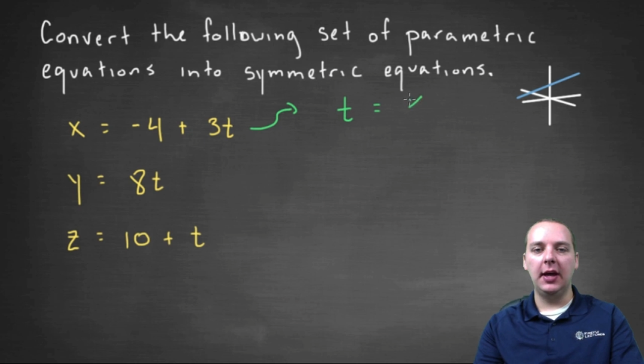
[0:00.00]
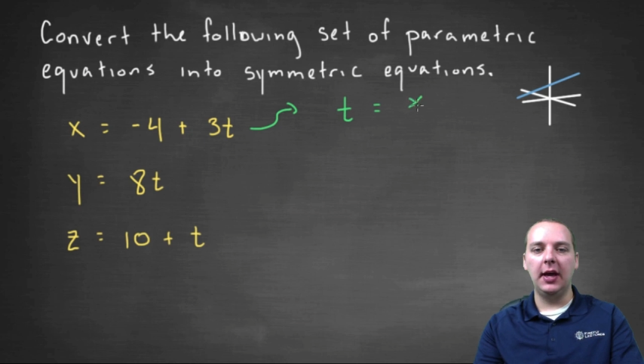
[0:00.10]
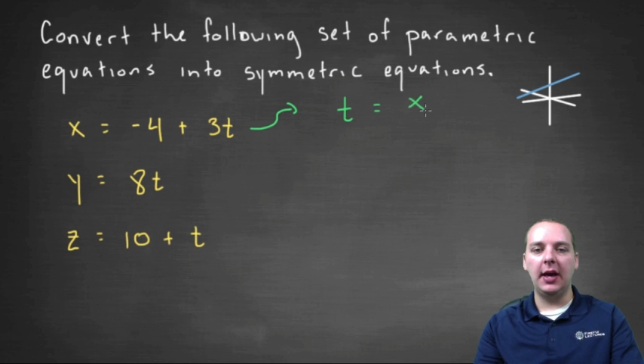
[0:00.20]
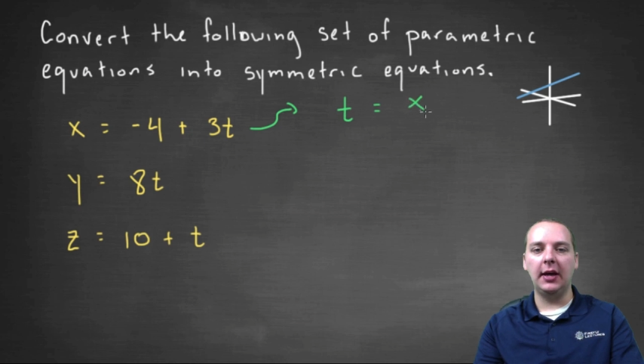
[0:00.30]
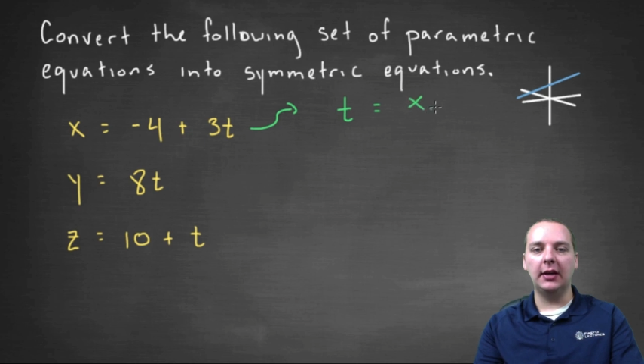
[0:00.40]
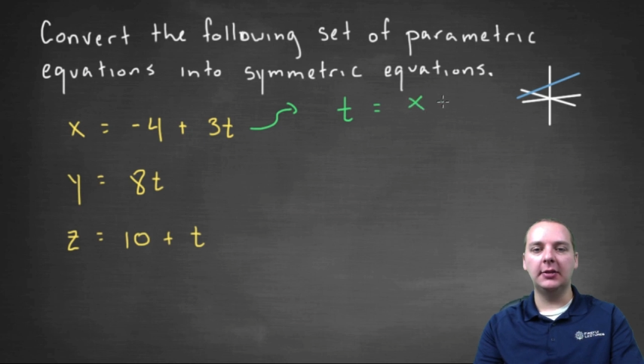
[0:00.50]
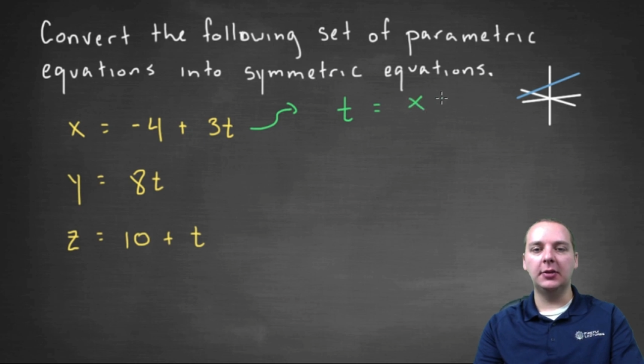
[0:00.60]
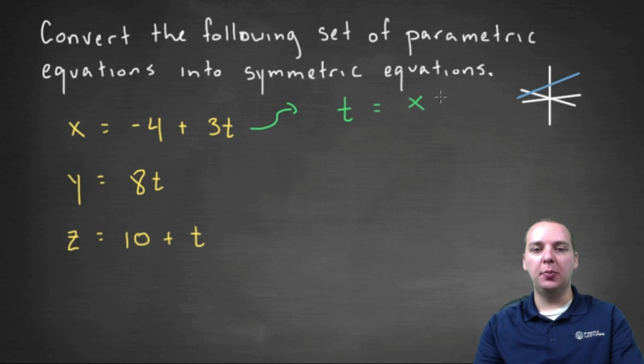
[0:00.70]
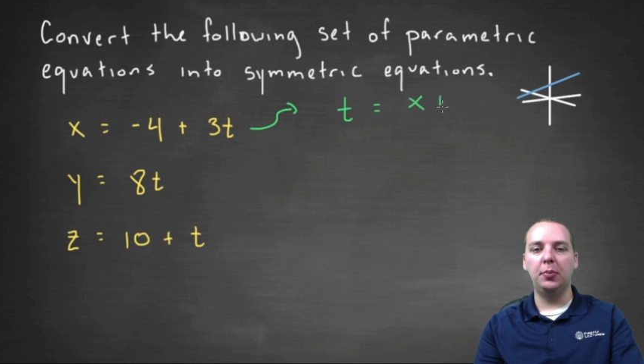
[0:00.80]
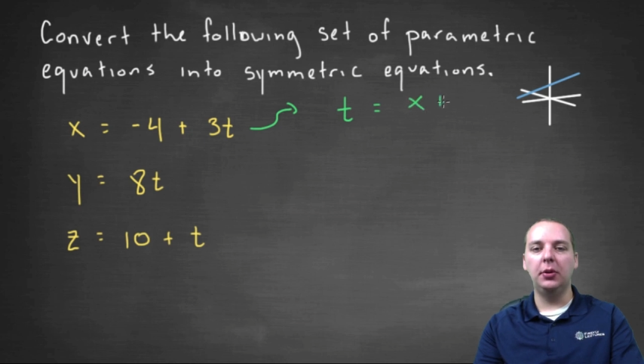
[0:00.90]

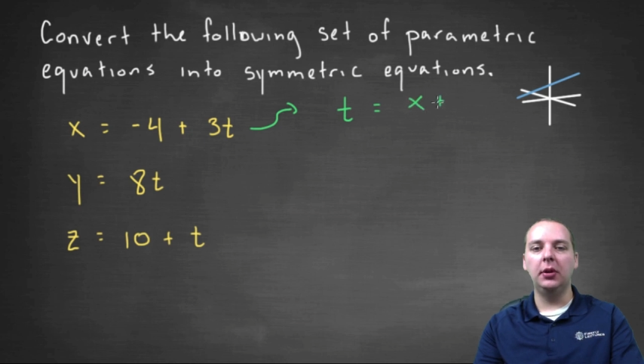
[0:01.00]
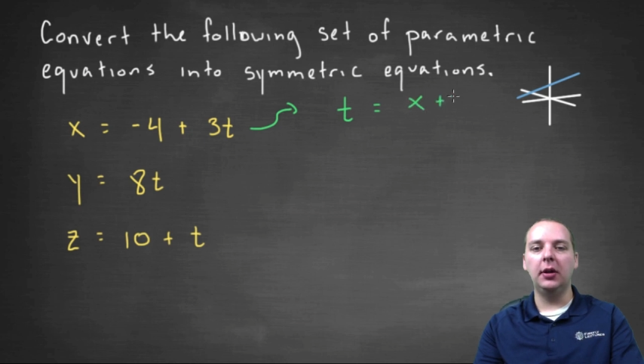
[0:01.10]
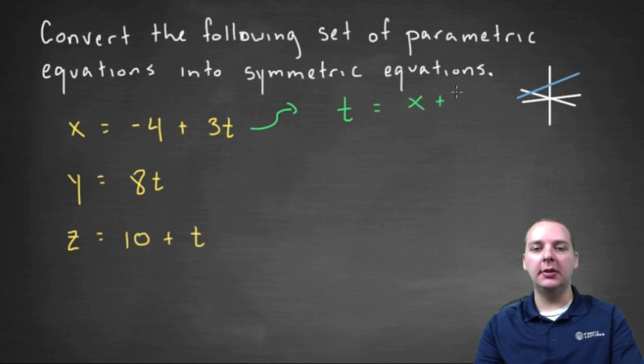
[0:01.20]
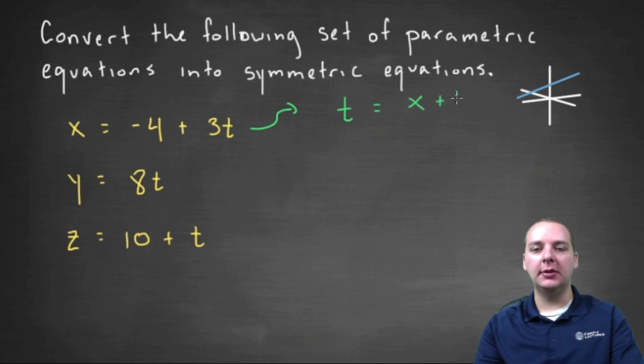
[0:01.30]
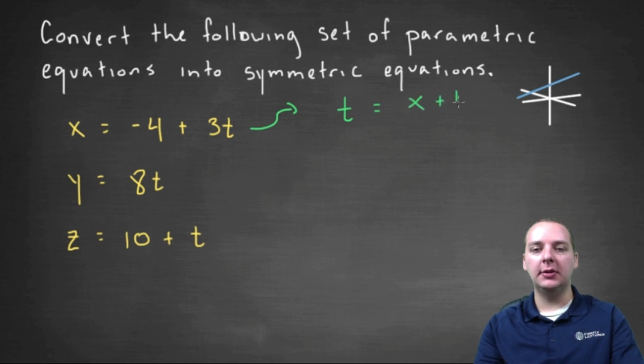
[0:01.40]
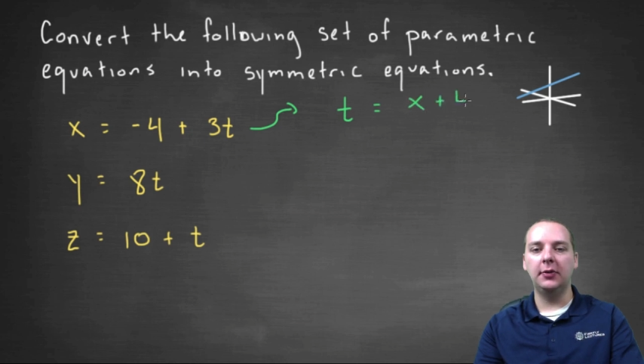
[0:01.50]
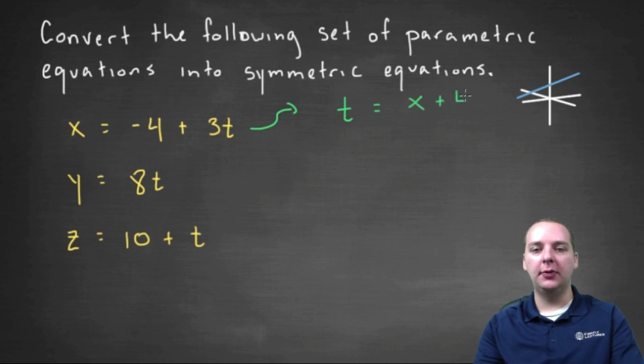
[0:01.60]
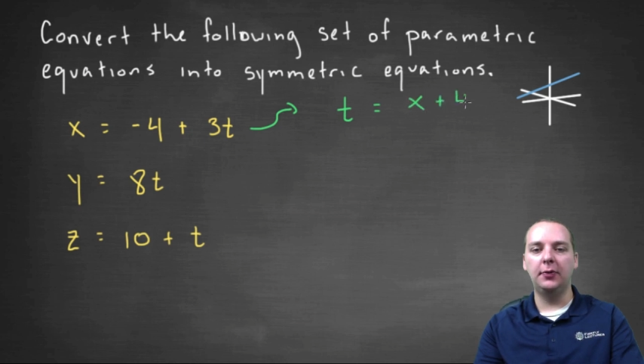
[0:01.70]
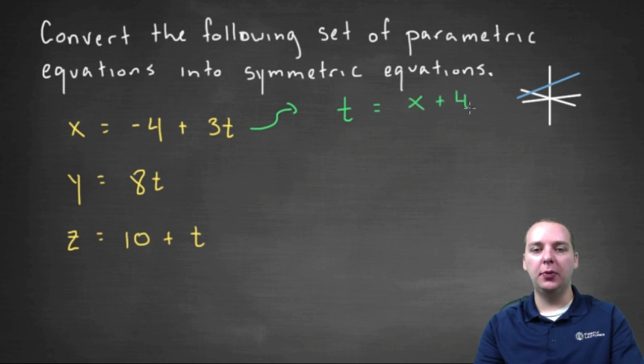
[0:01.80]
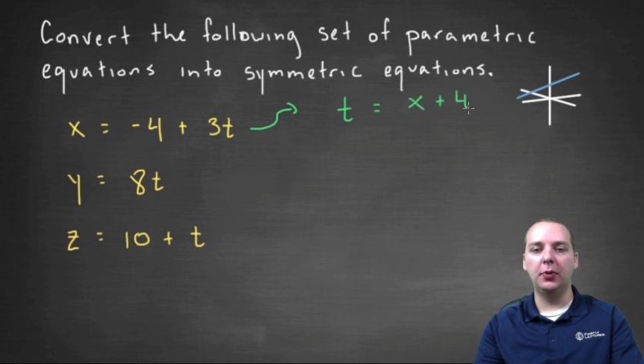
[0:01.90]
x plus
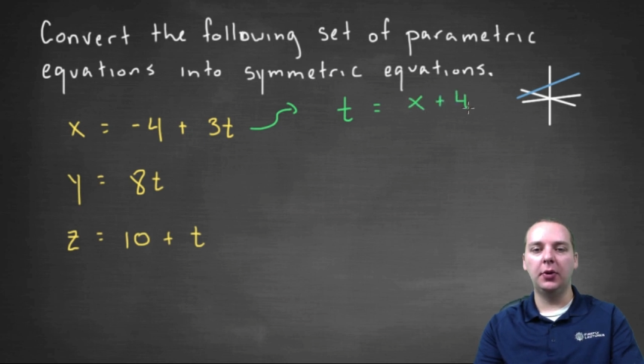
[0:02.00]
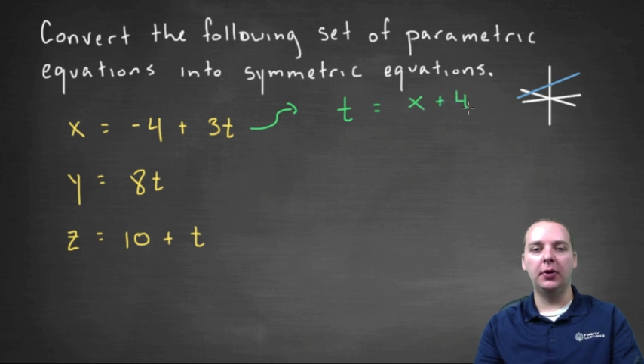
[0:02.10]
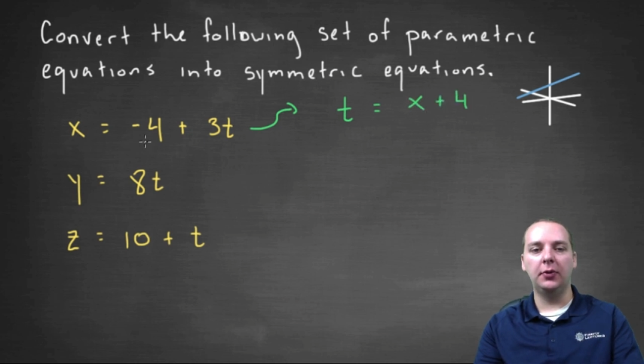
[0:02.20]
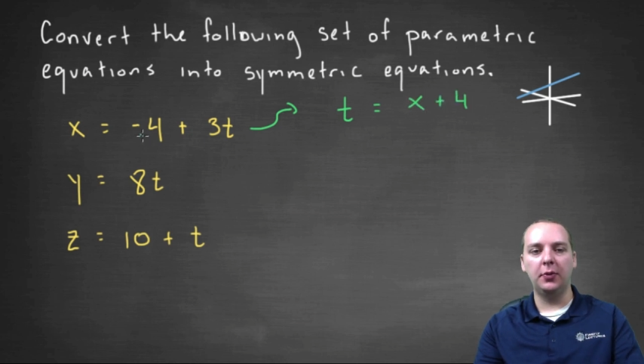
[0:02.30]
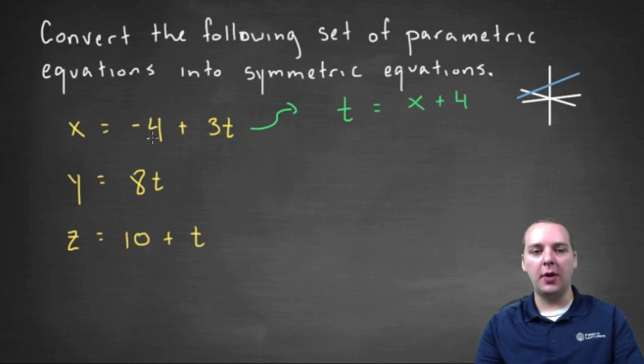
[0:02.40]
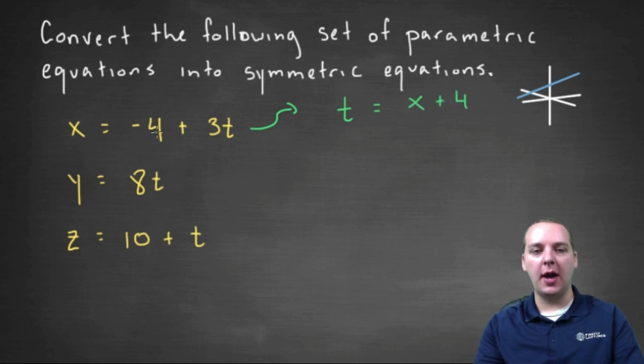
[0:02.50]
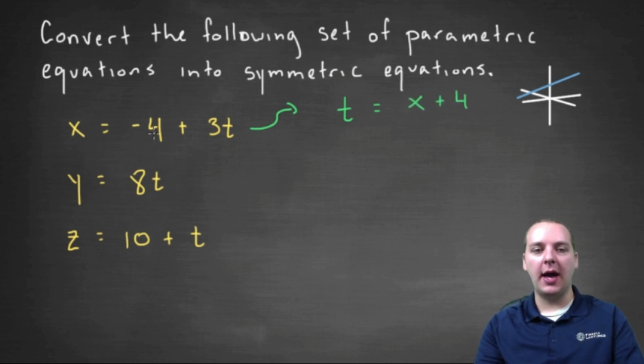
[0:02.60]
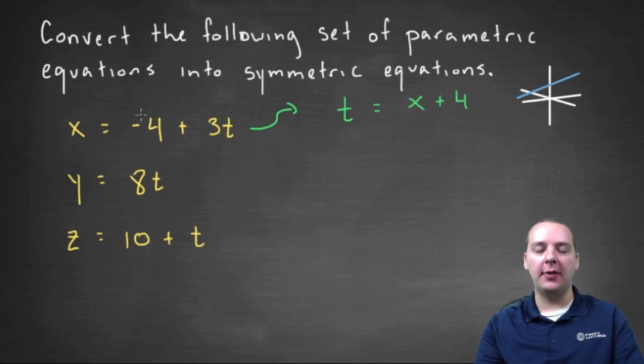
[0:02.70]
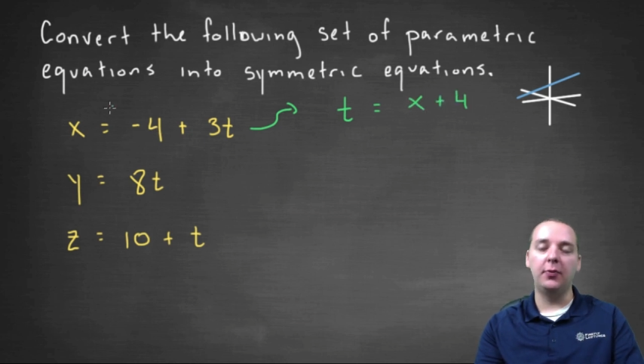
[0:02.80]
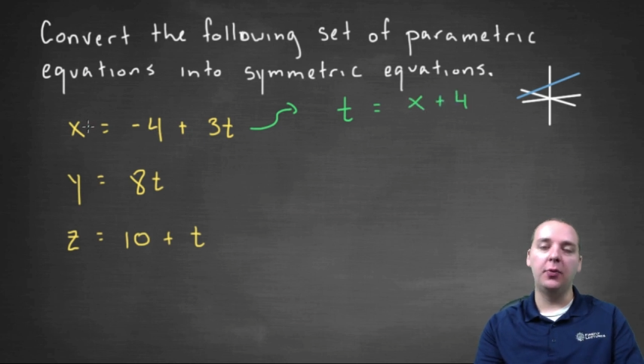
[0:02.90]
four, or
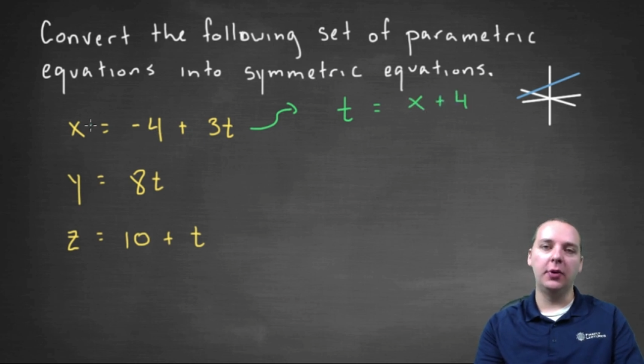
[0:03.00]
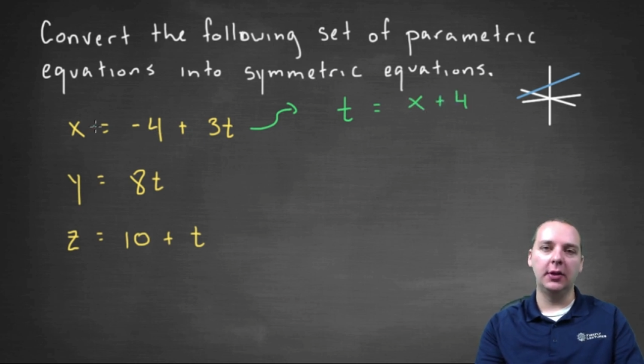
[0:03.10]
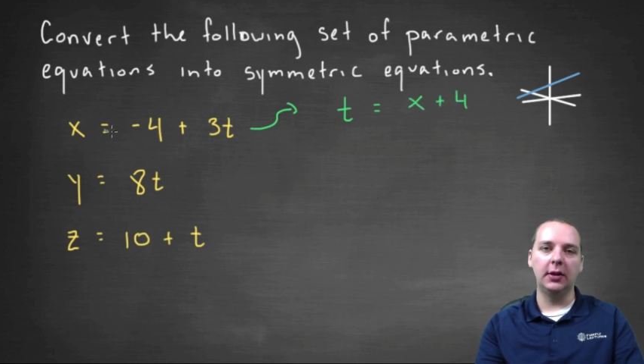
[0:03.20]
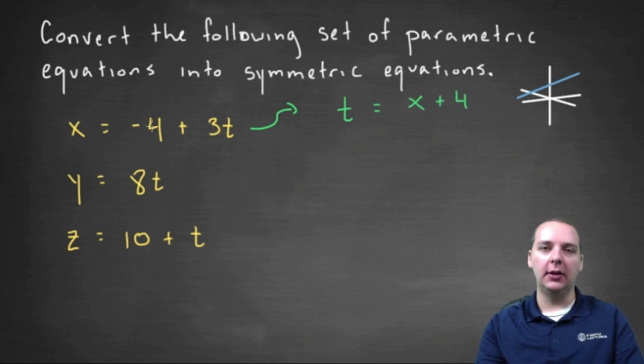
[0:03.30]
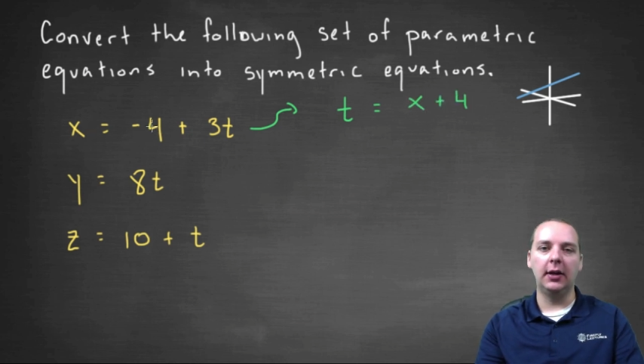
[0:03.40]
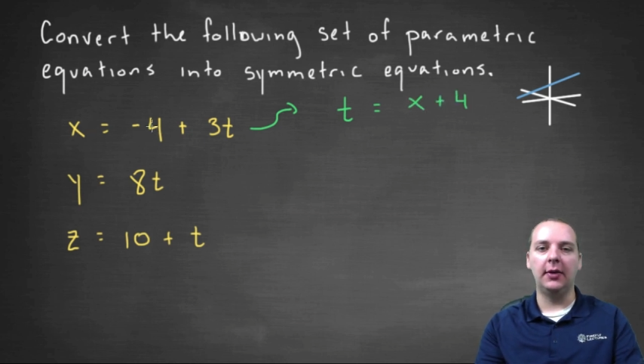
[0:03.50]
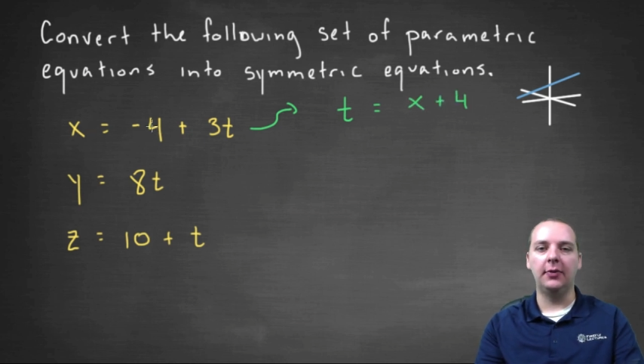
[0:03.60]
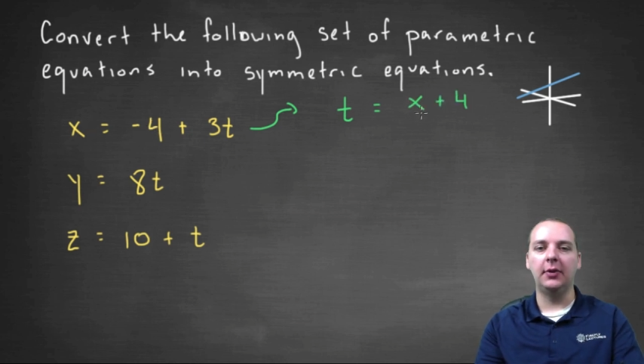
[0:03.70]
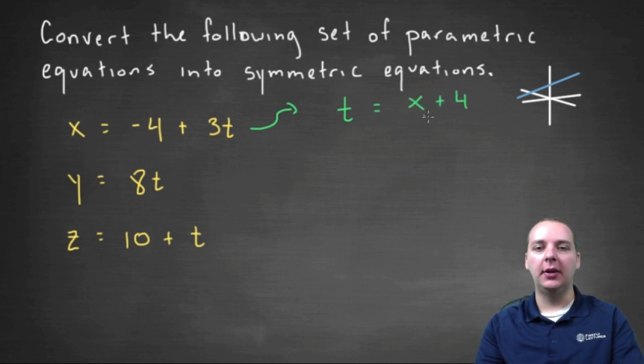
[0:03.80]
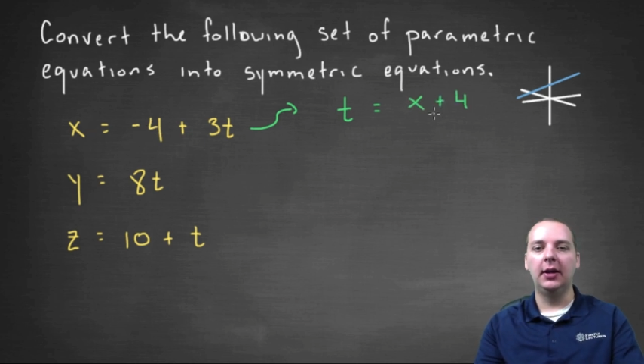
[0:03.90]
add four to the
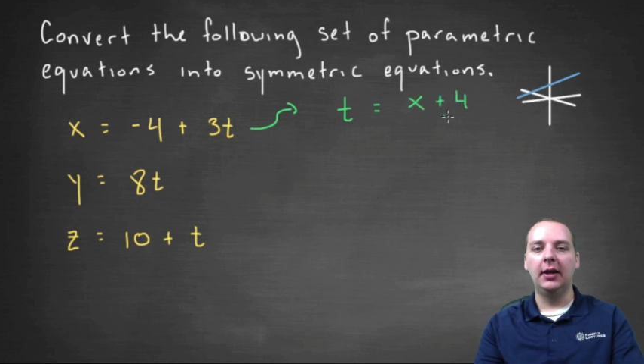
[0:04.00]
left,